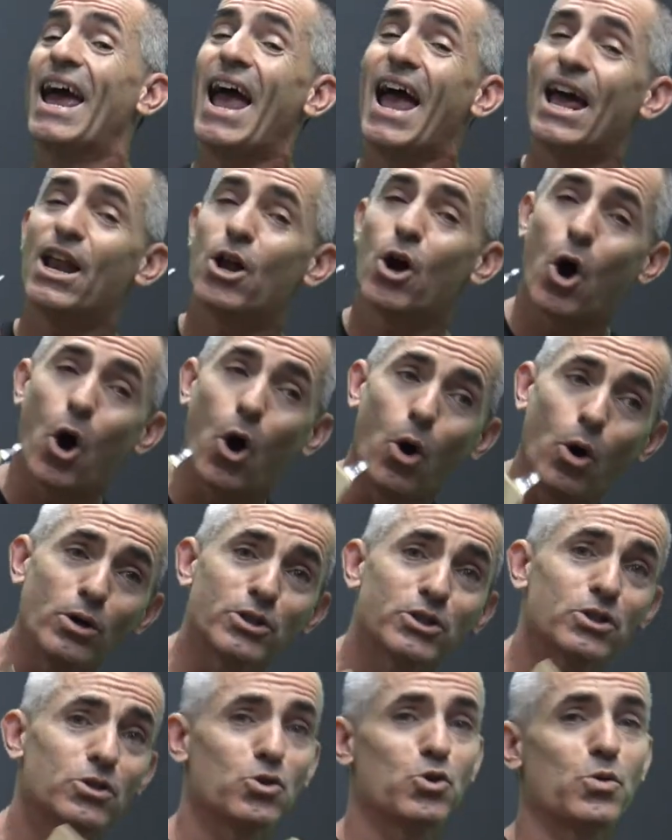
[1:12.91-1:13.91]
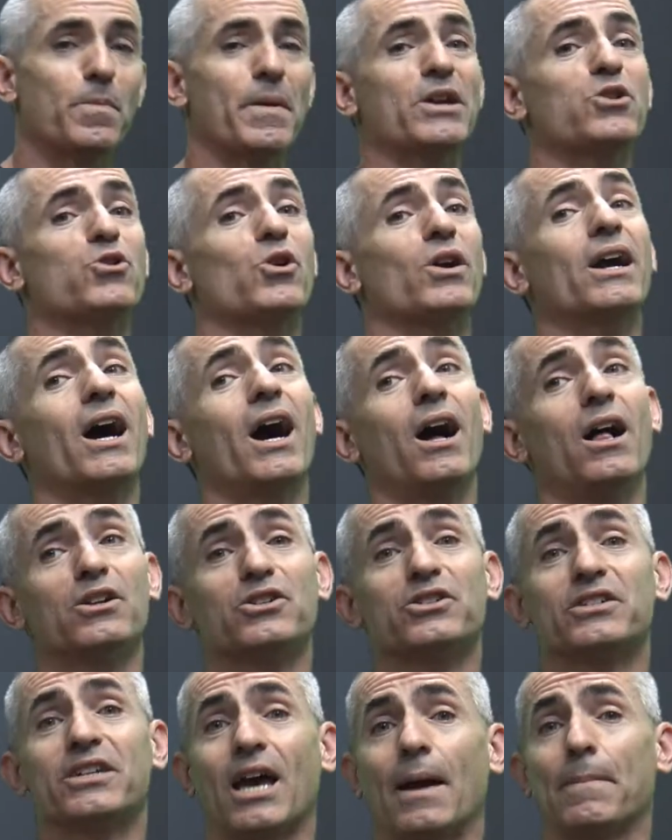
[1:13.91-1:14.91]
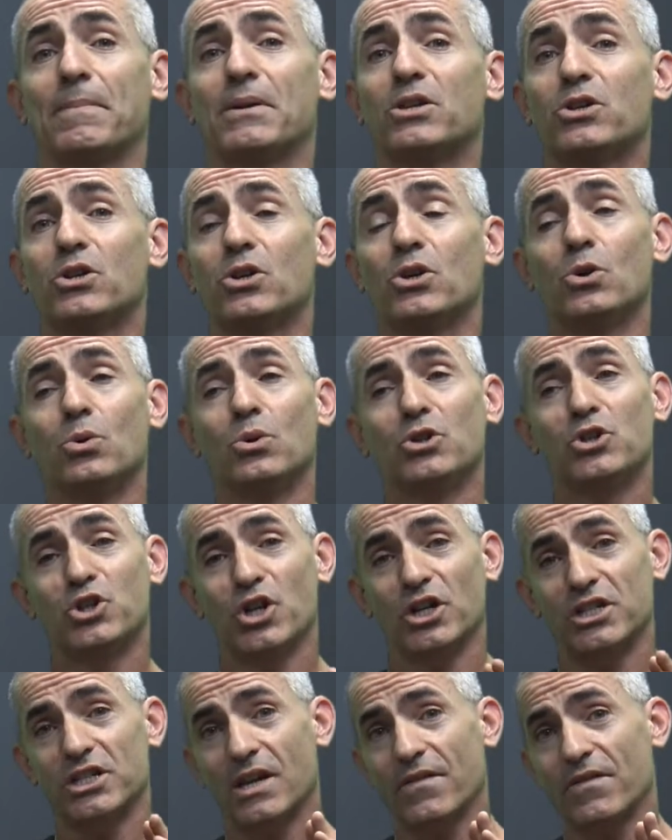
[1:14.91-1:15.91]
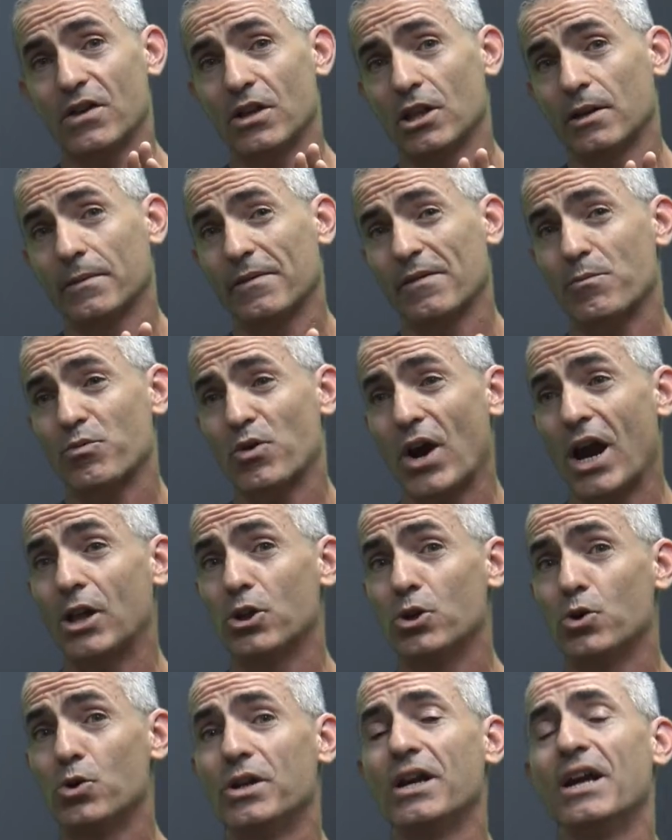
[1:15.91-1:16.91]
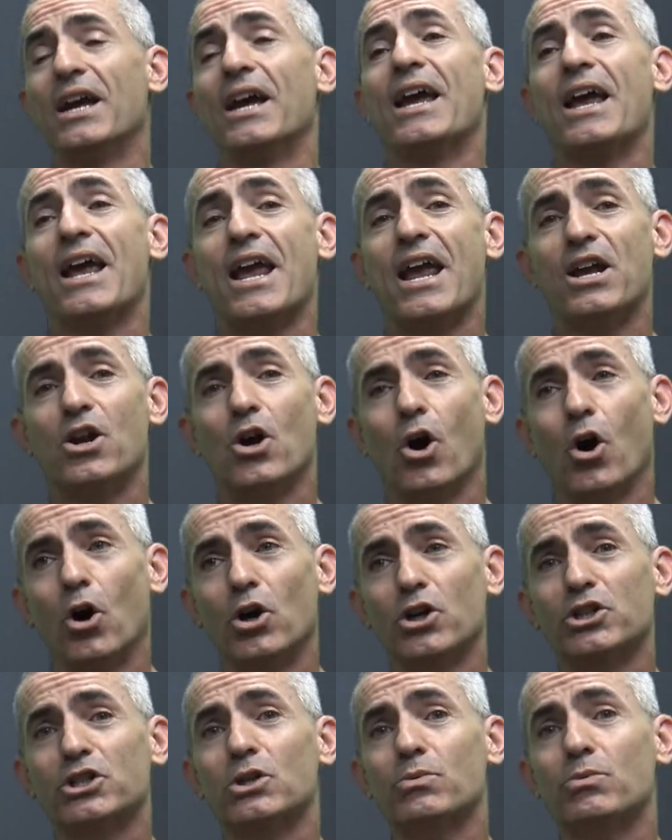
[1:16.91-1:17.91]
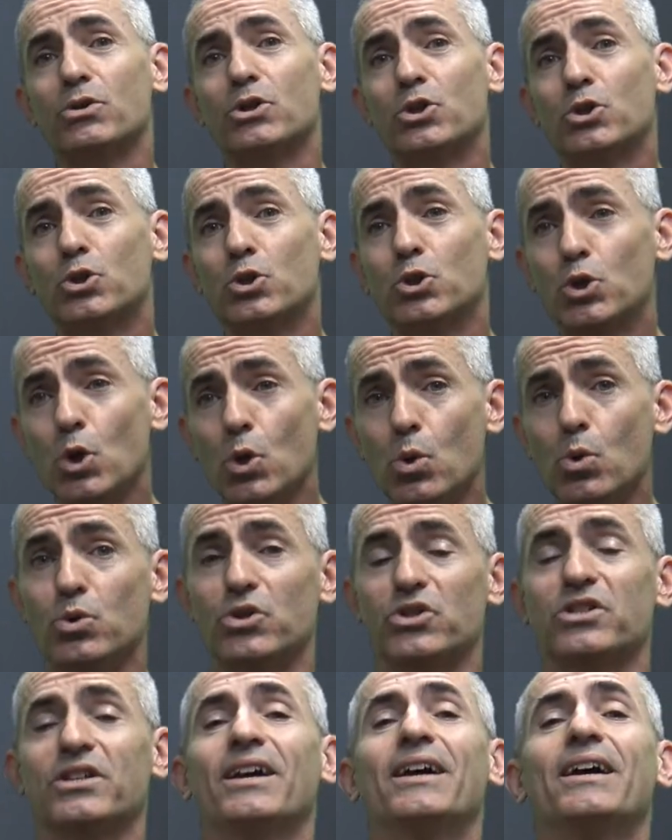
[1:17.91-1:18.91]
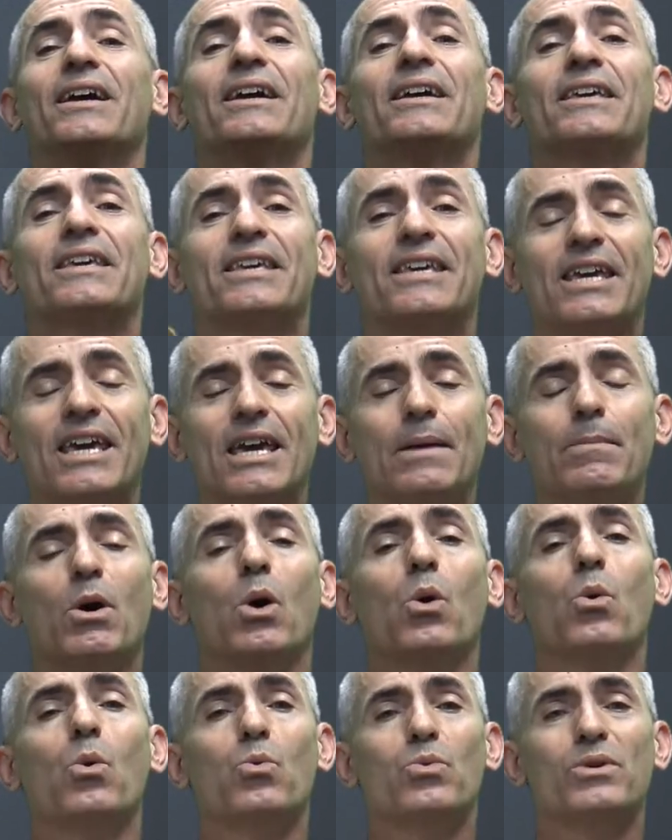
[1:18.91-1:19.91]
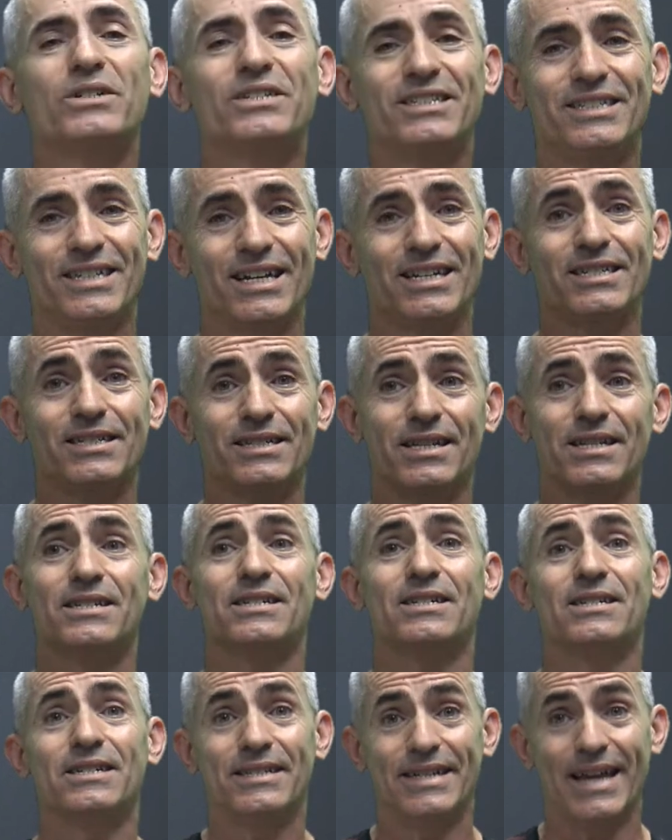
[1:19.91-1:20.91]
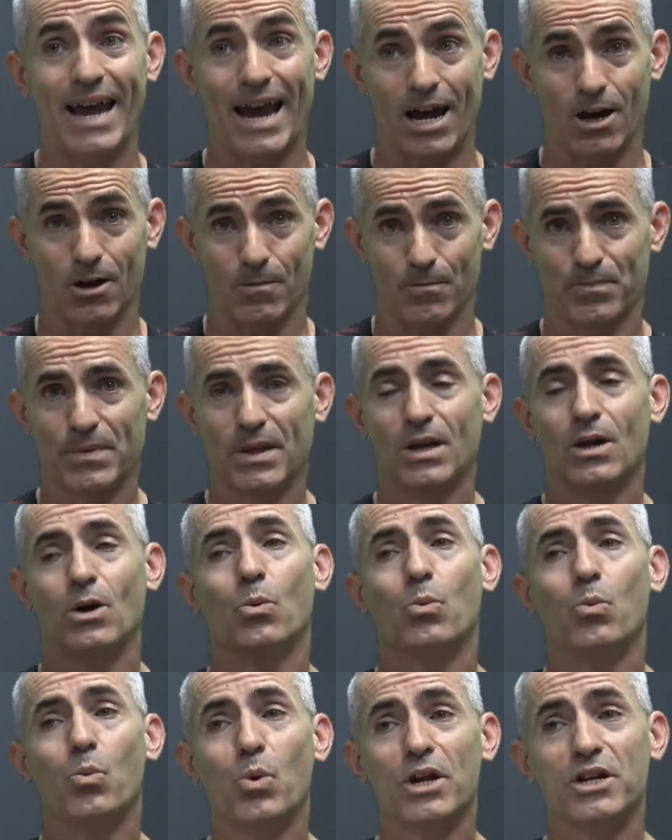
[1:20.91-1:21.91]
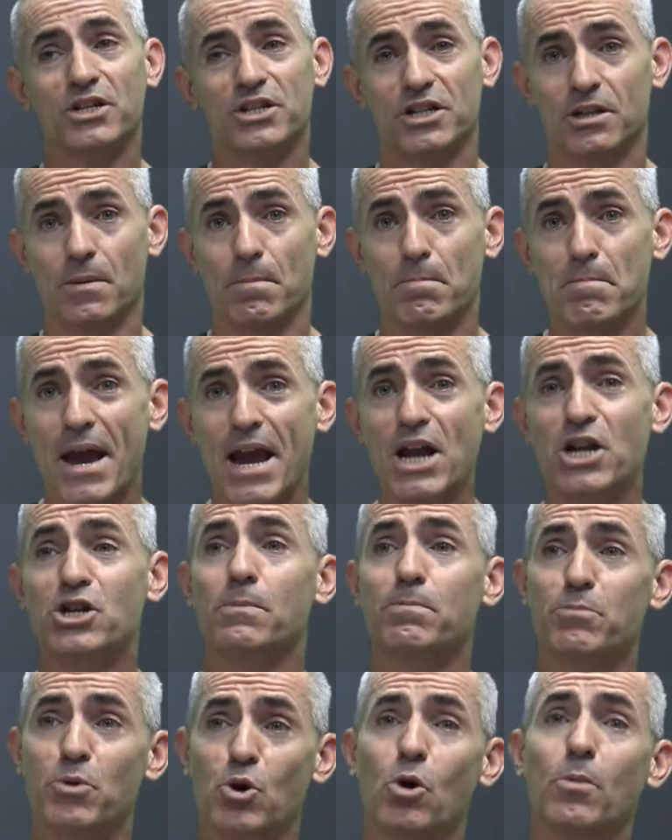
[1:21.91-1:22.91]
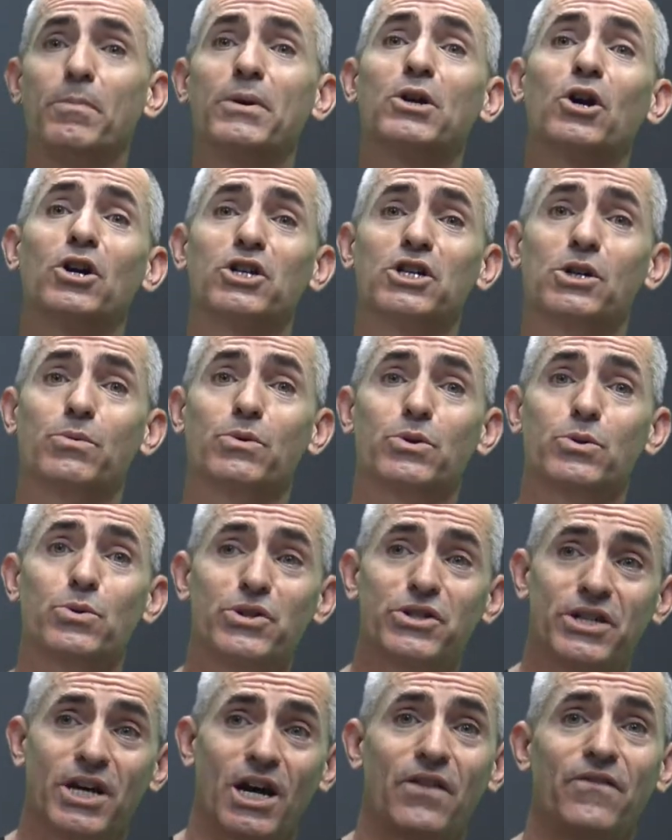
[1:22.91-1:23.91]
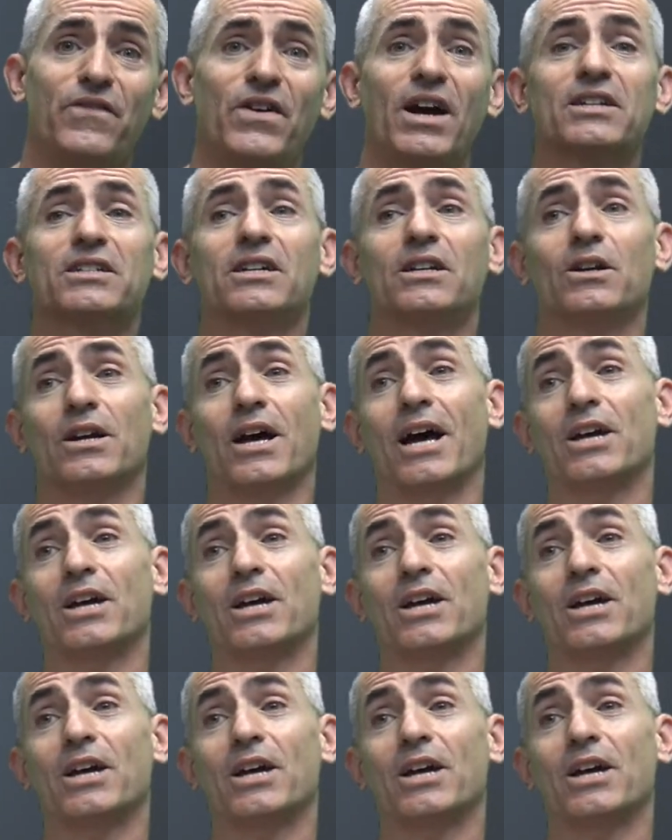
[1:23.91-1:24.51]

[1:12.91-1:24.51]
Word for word: And also, this would make your oncologist happy too, just to give you a little bit of prelude, it also reduced chemo resistance down, which is a major boon because you can reduce side effects and